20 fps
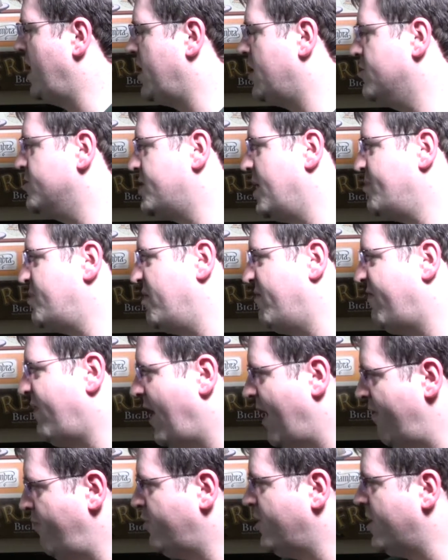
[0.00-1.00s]
goes up to
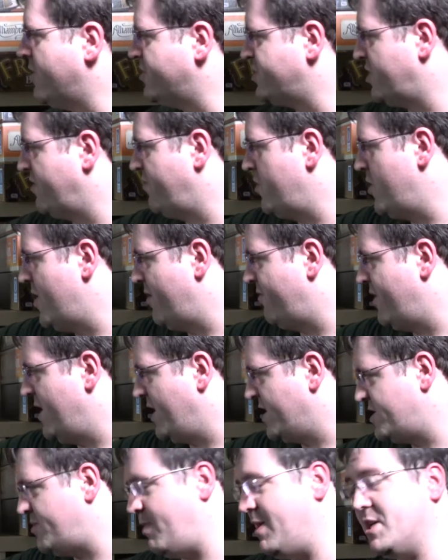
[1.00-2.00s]
5 players if you have the
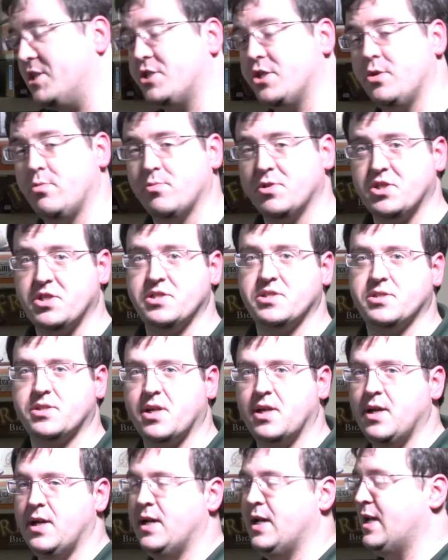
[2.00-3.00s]
expansion, which
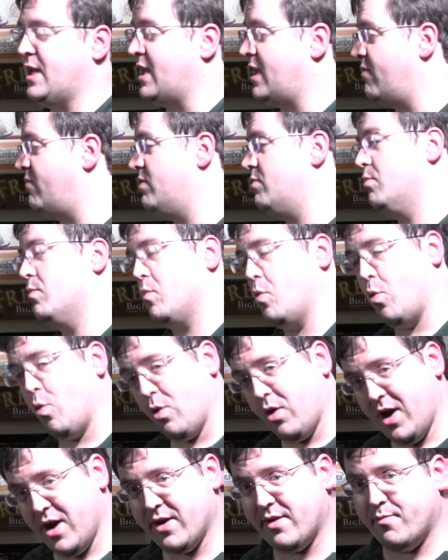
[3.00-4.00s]
is even
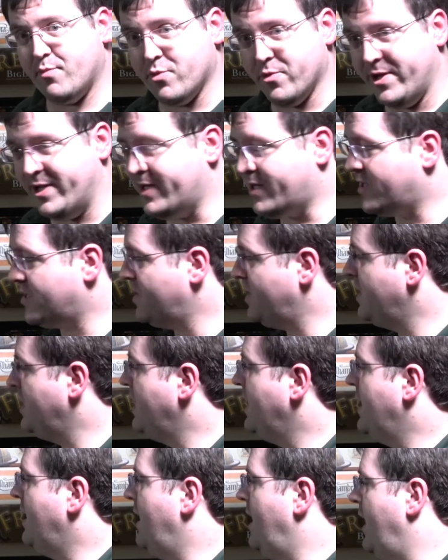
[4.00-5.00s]
more out of print.
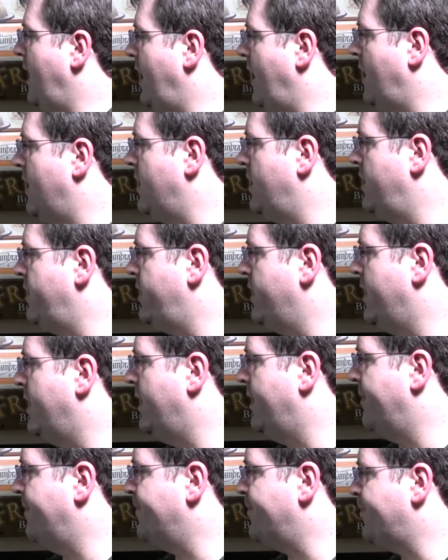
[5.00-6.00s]

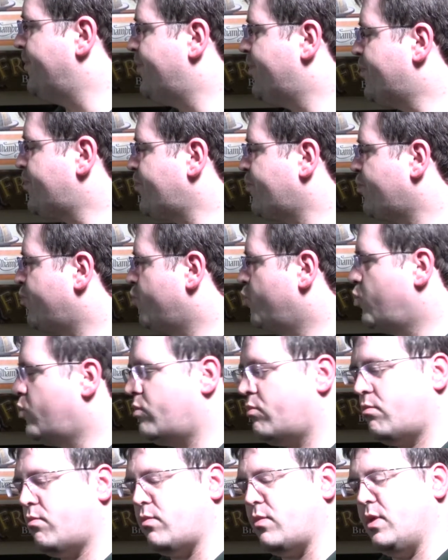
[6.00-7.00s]
And
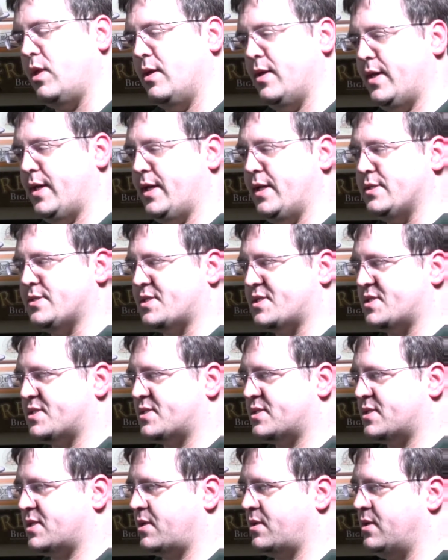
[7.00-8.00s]

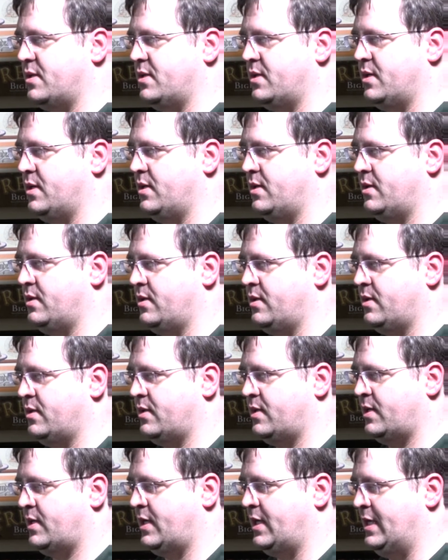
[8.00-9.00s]
it's
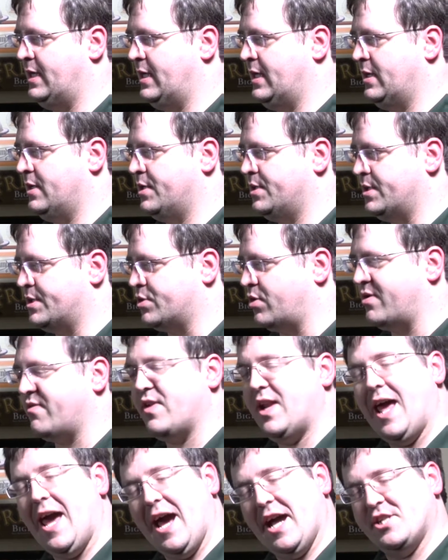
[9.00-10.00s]
sort of
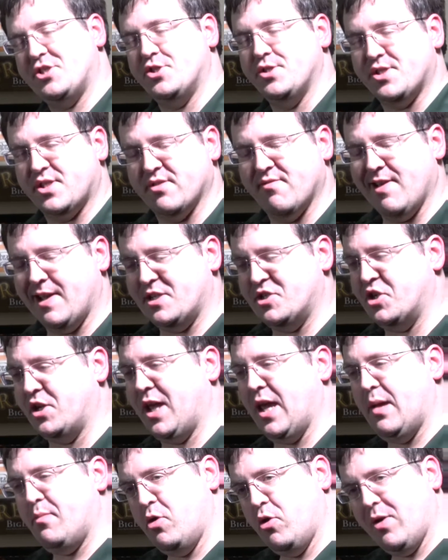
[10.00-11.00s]
an action selection
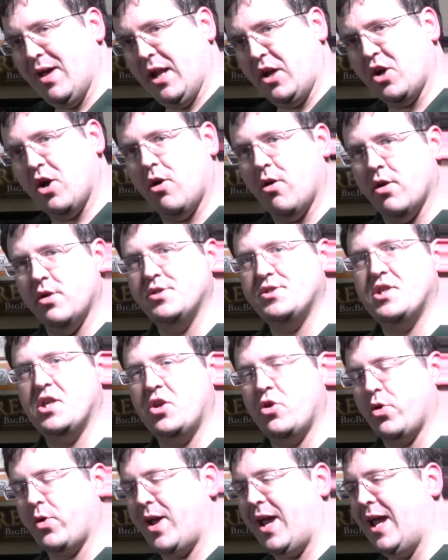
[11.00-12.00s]
game. You get cards
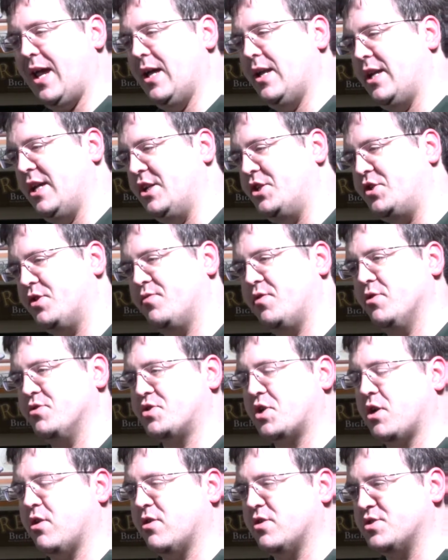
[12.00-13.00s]
into your hand. Each of
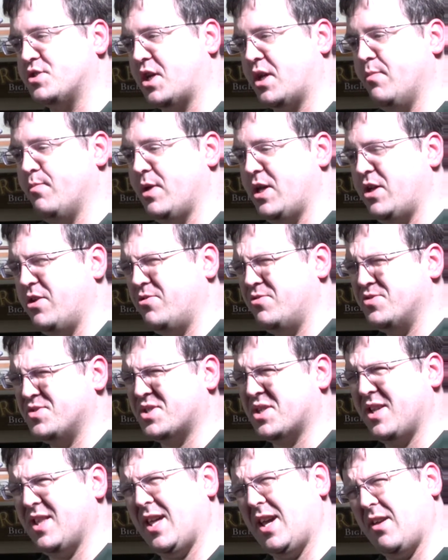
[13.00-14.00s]
those cards can be
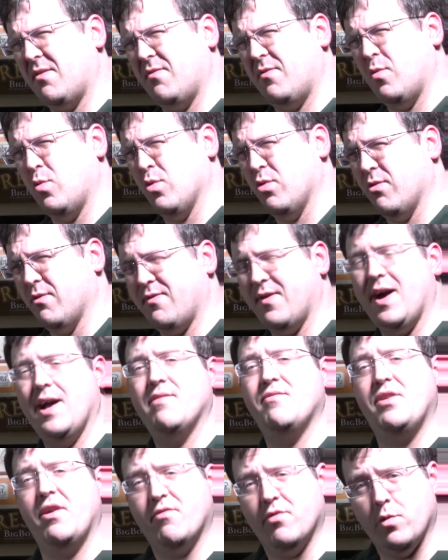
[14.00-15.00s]
used, I think, 4 or
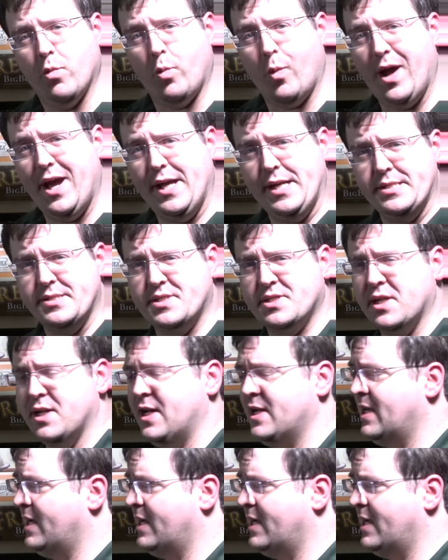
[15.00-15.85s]
5 different ways.